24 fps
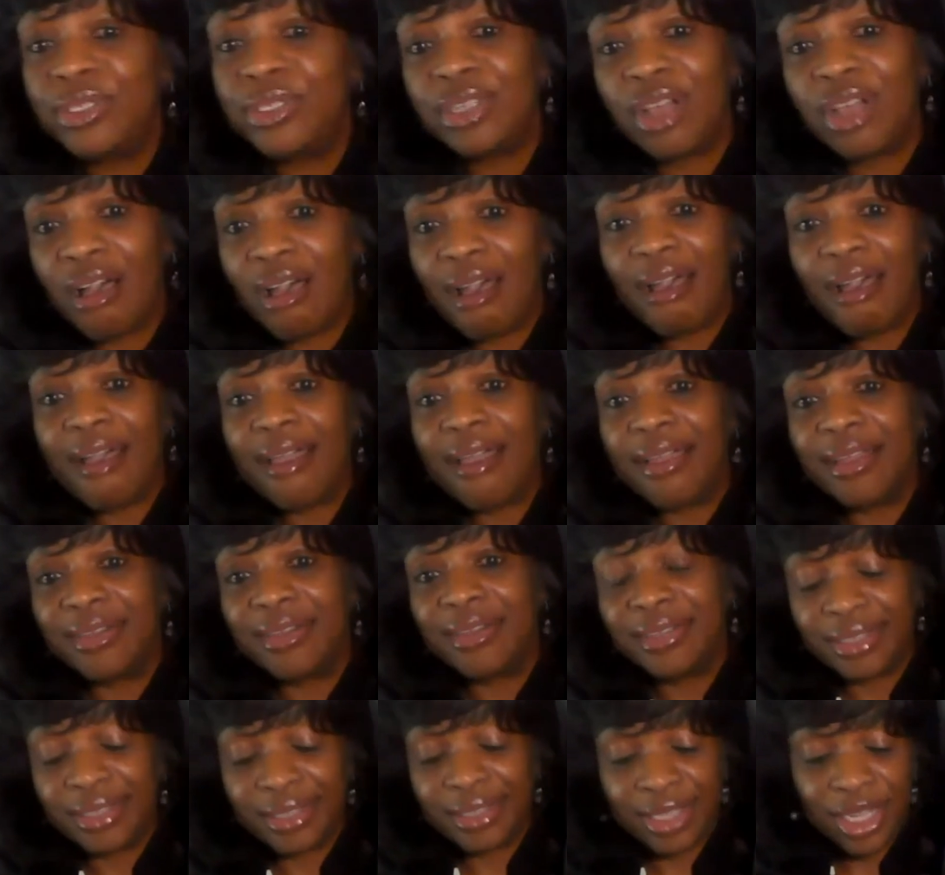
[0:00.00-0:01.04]

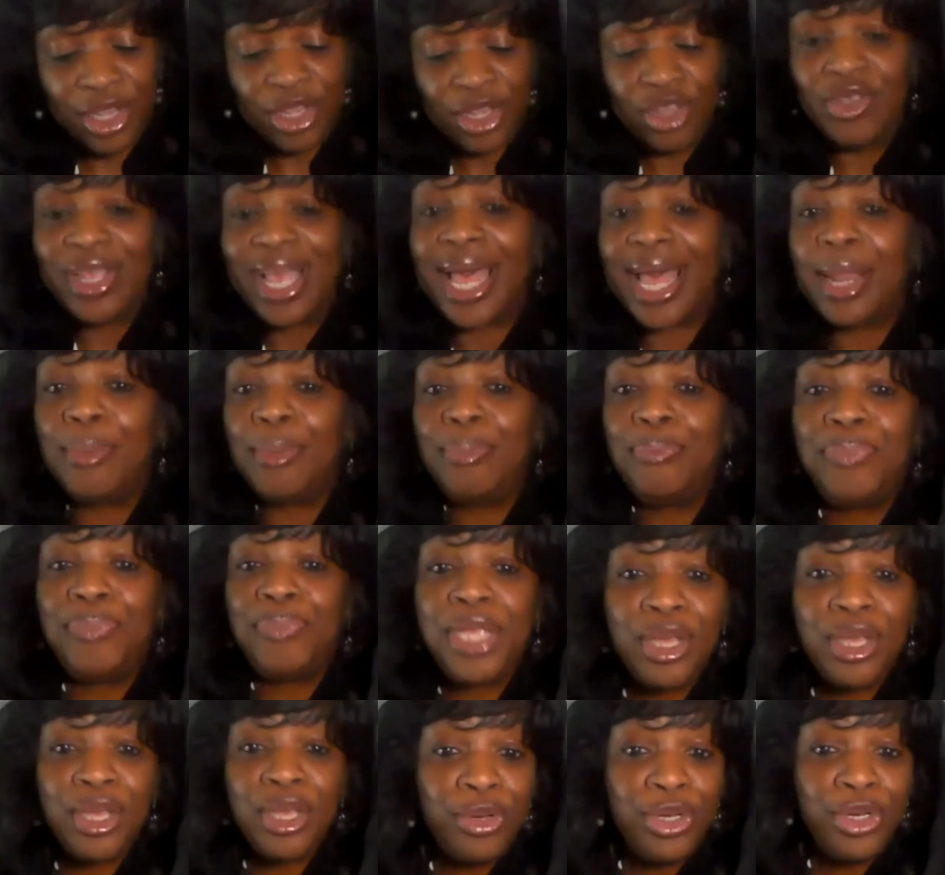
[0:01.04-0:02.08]
scars. You got to
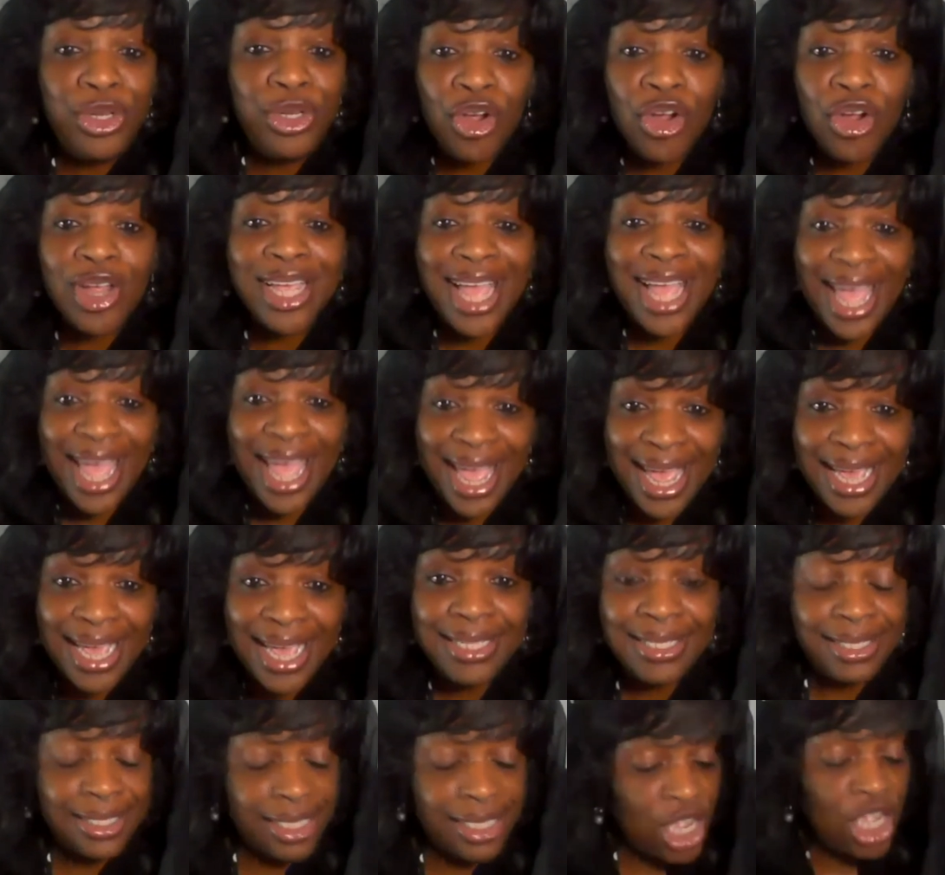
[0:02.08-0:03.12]
build your
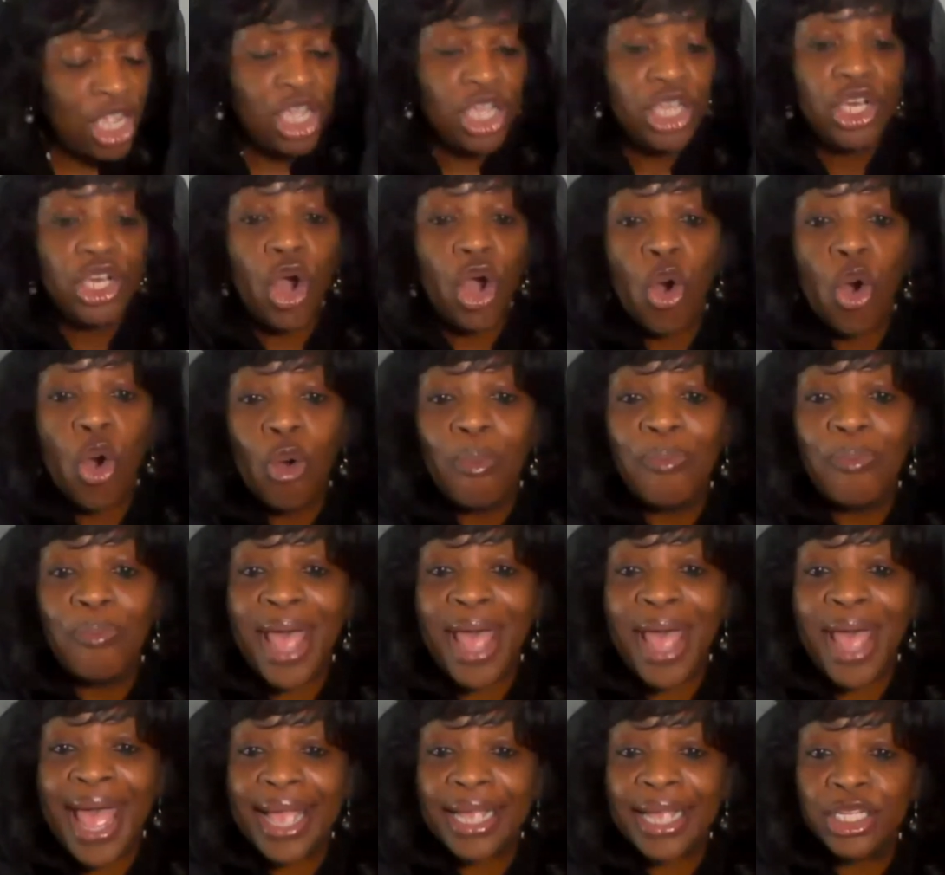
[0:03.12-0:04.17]
case. Go
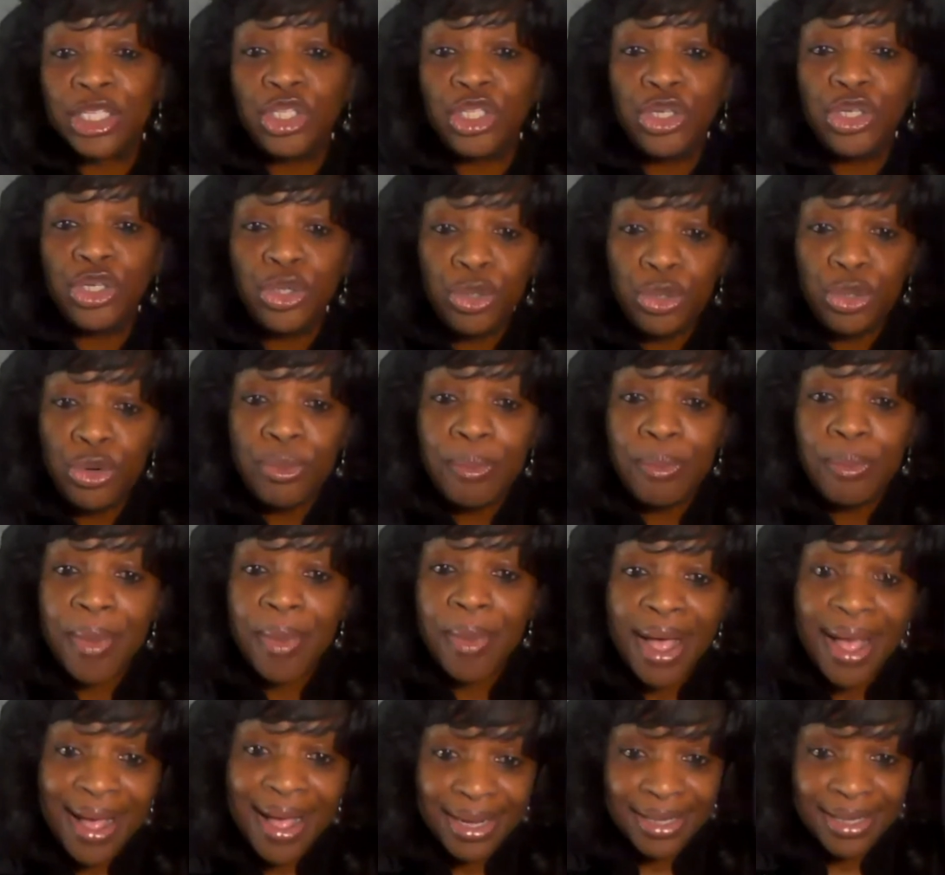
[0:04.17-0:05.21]
back 2
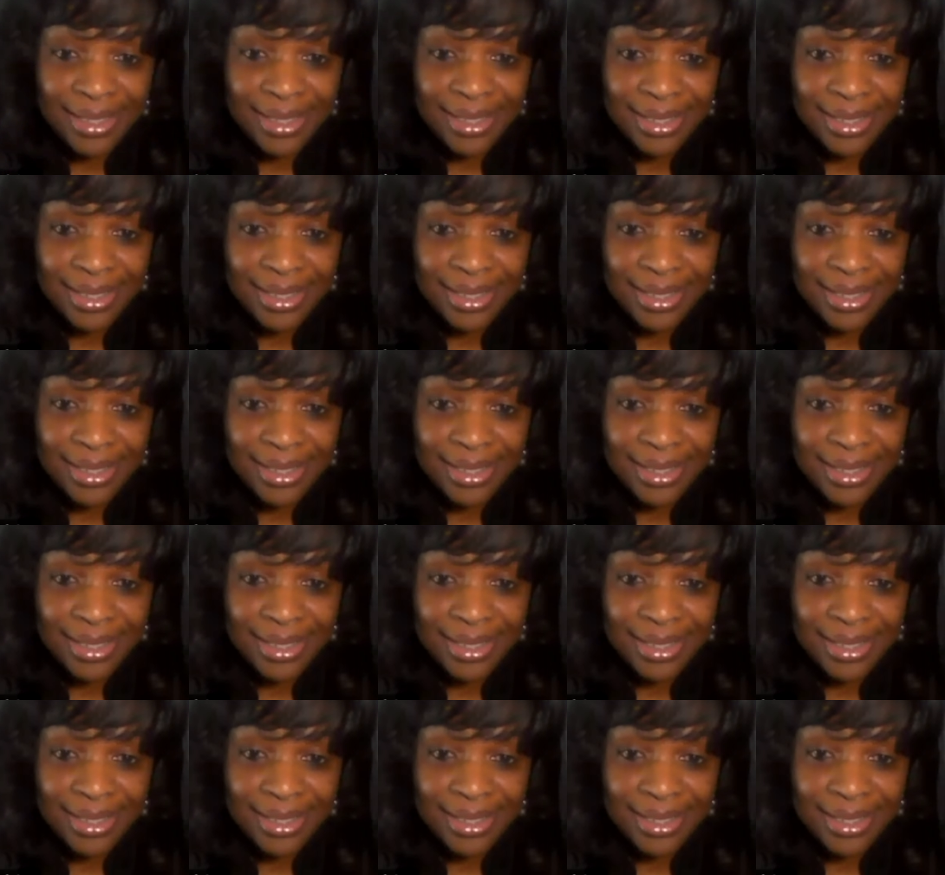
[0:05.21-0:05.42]
months,